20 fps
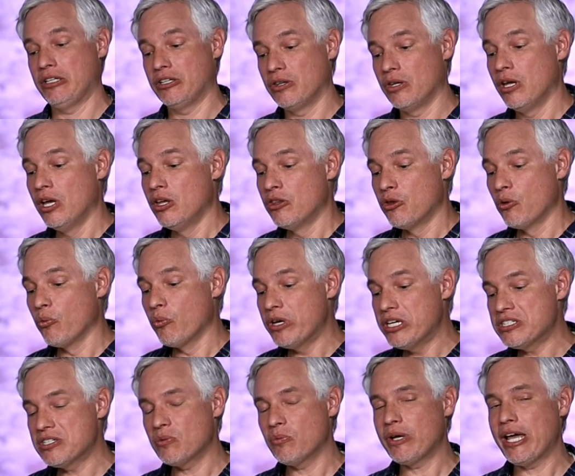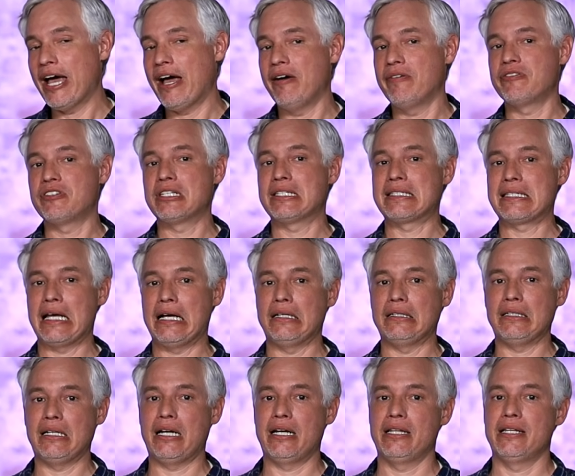And the reason we have to sell a
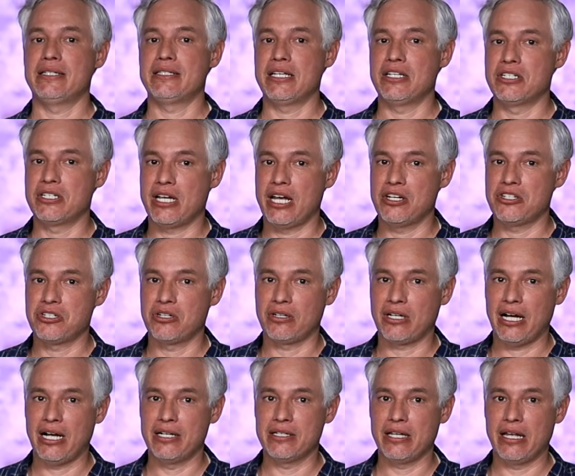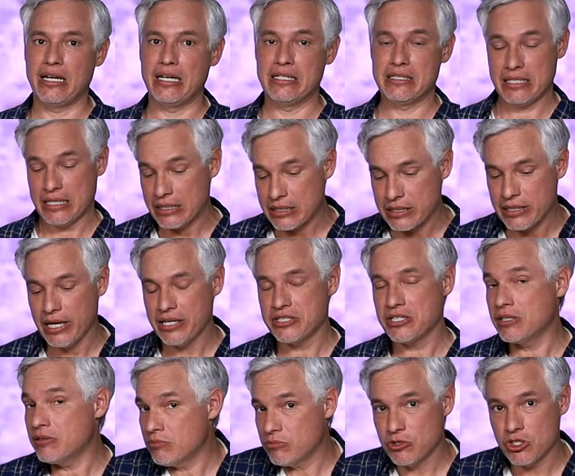lot of this educational content is it
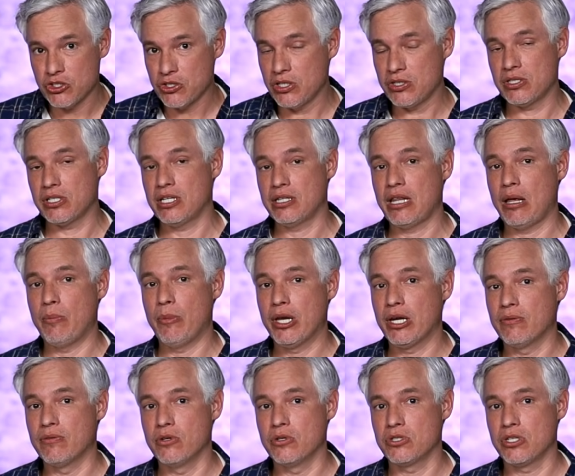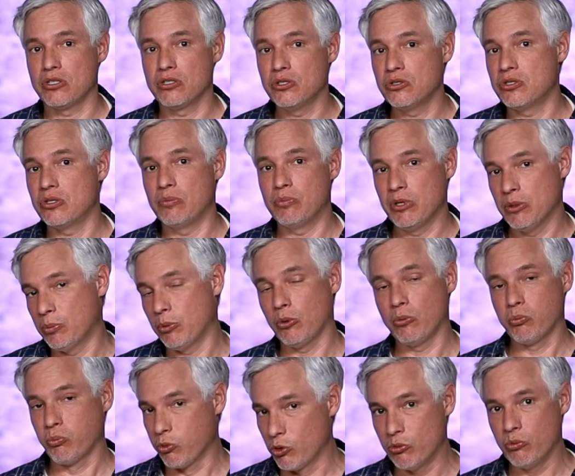doesn't just doesn't get that many views on YouTube. People
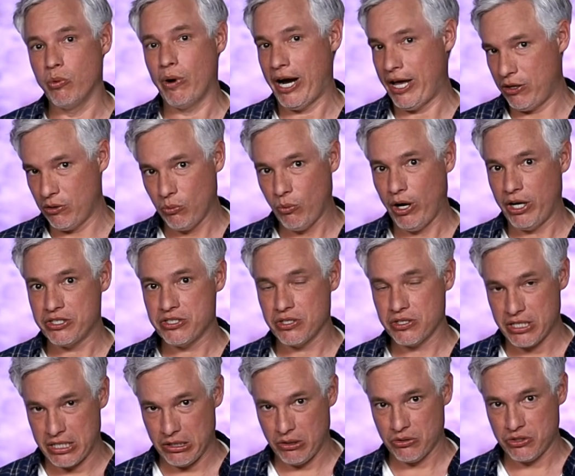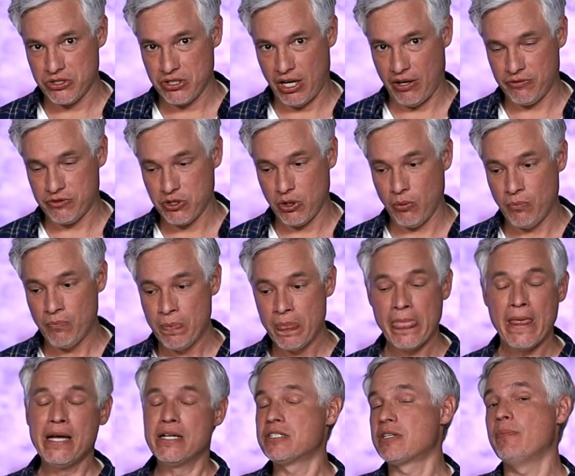would rather watch gear stuff. So
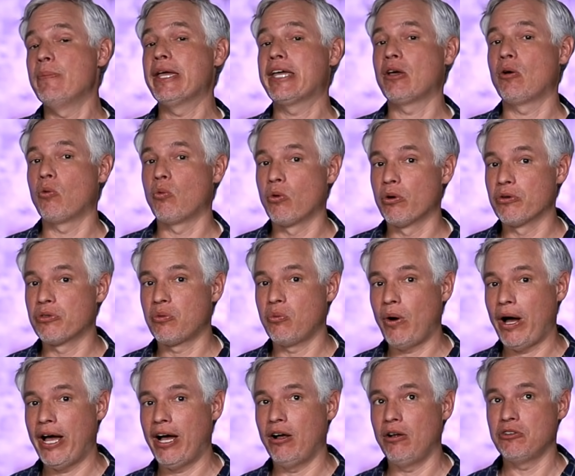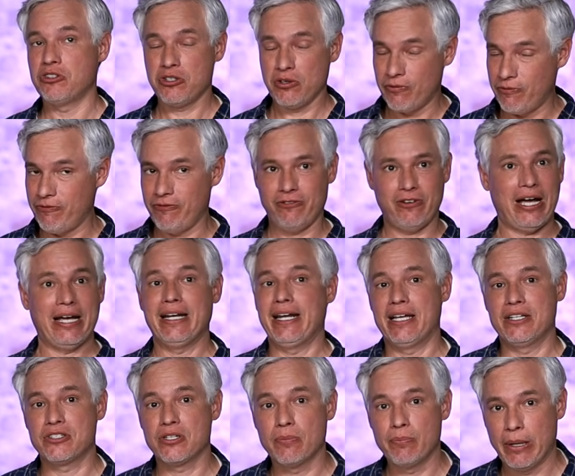to make it worthwhile to
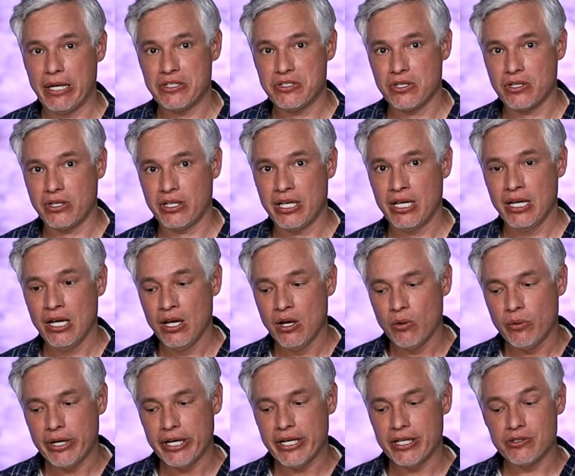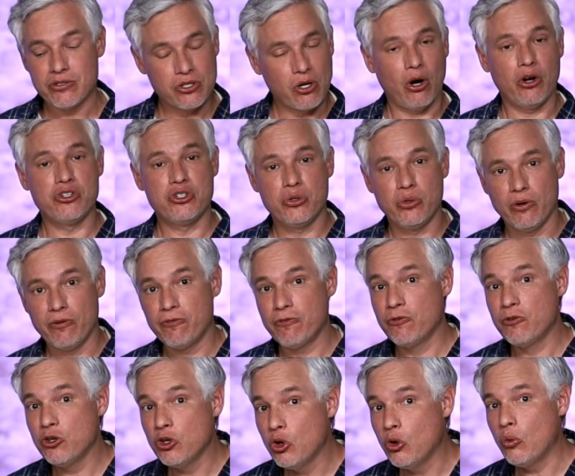finance it, basically, we charge you a
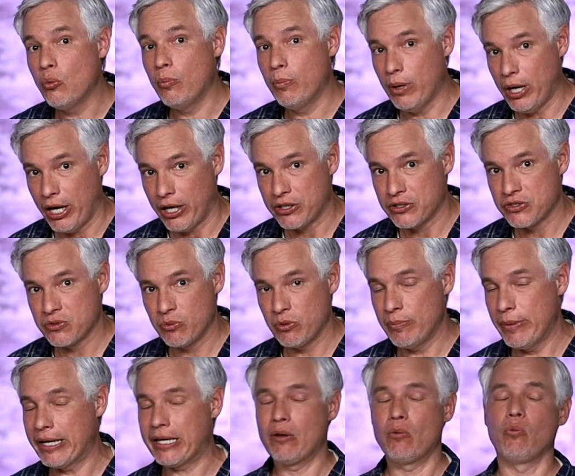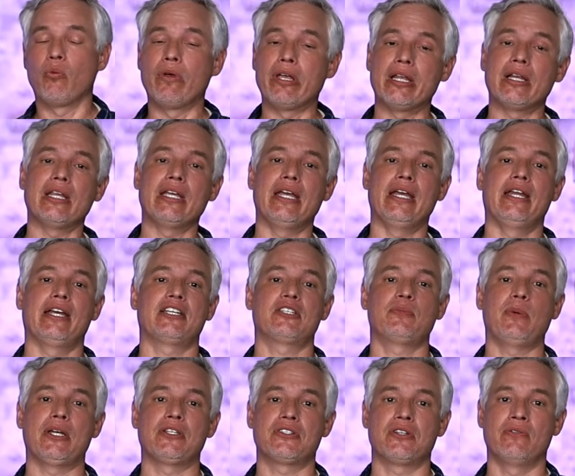few bucks. We make it really
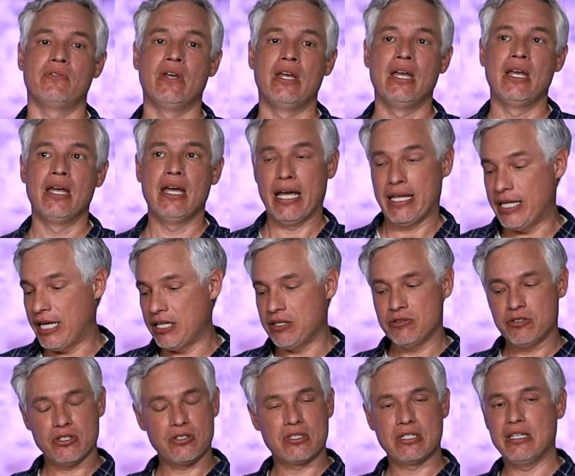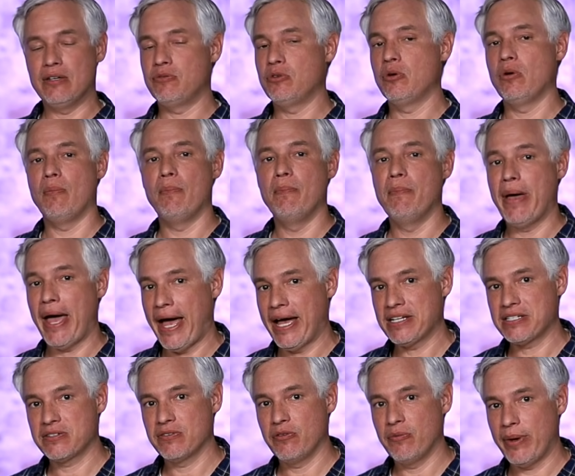inexpensive and then just give you a
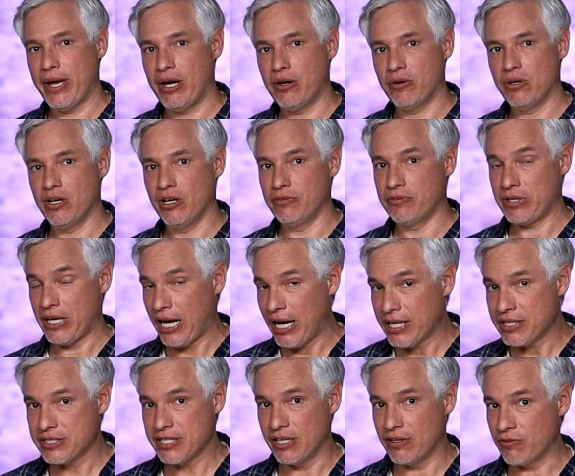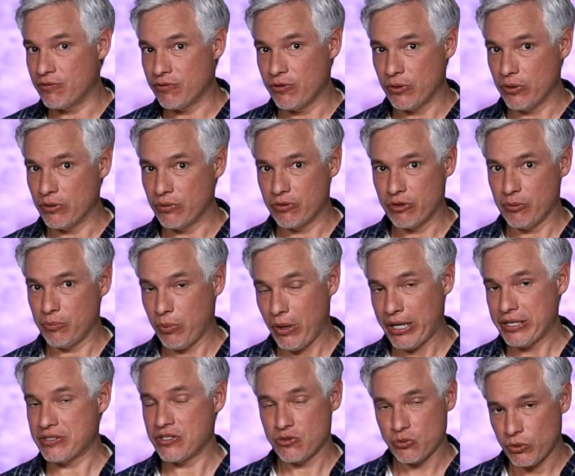massive amount of content for the
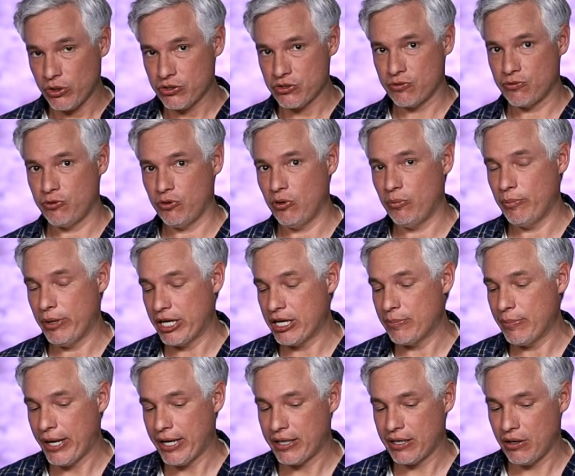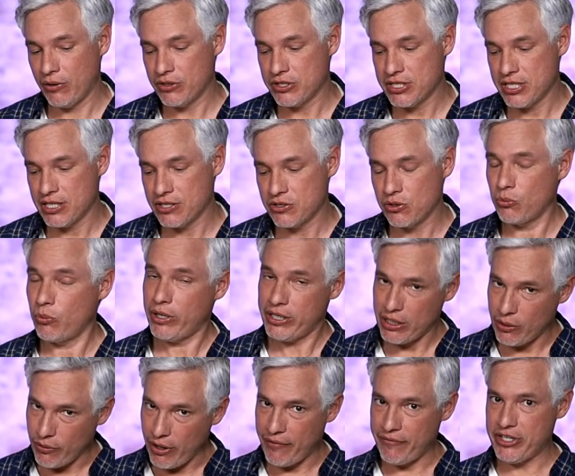price as well as a full money back guarantee. So right
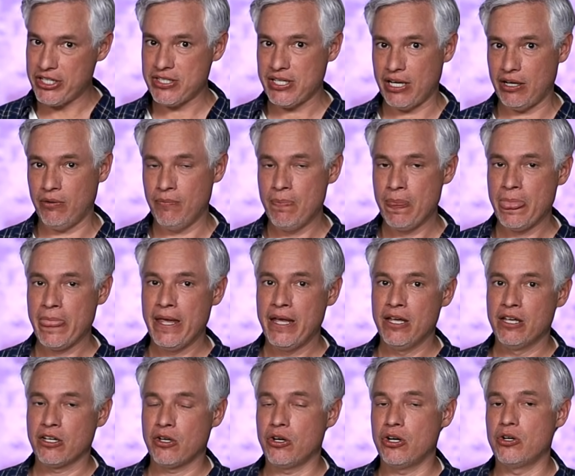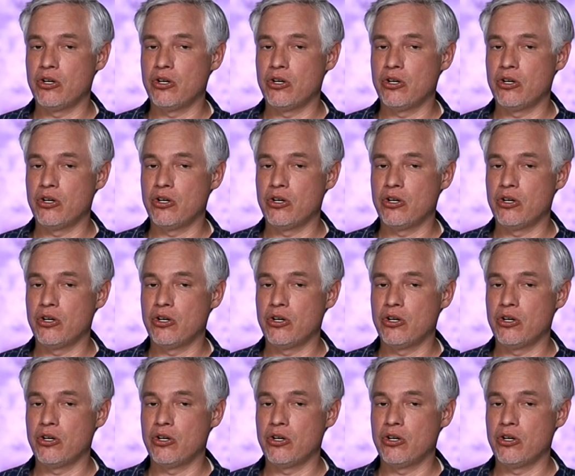now we're having a sale. Go to